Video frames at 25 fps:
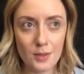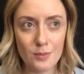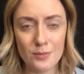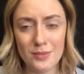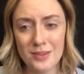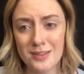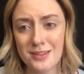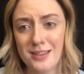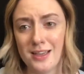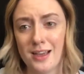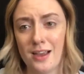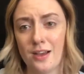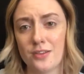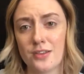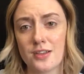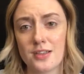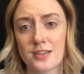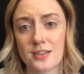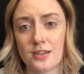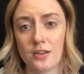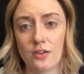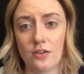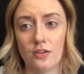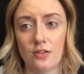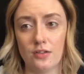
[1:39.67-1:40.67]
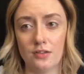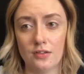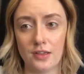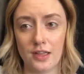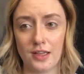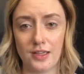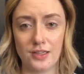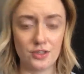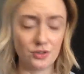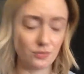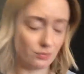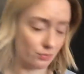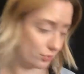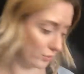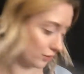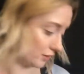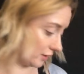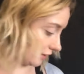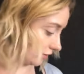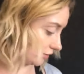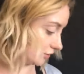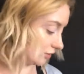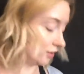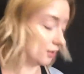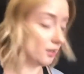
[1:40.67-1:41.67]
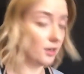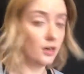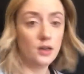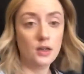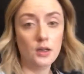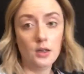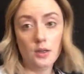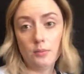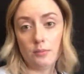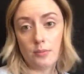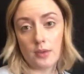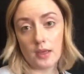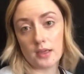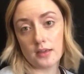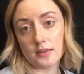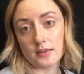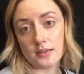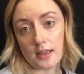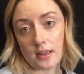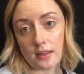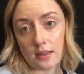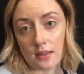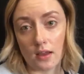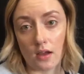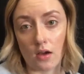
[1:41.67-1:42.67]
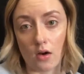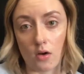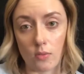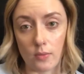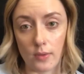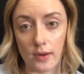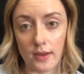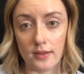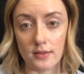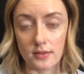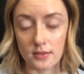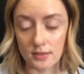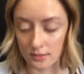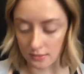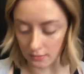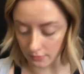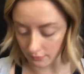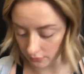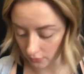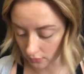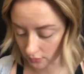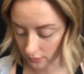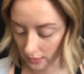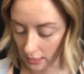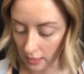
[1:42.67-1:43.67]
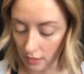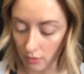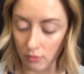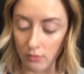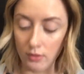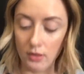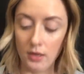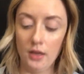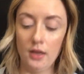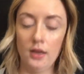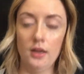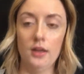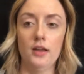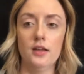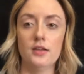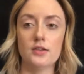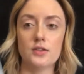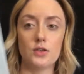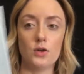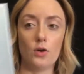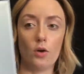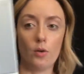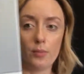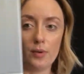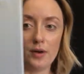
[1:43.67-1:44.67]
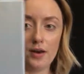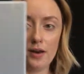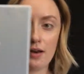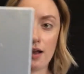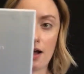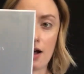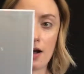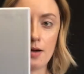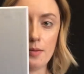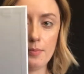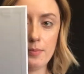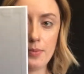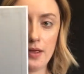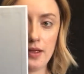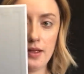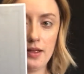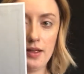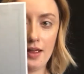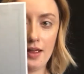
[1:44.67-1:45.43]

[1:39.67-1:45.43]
I'm gonna take out this little like protector because that thing always falls out. So you open it up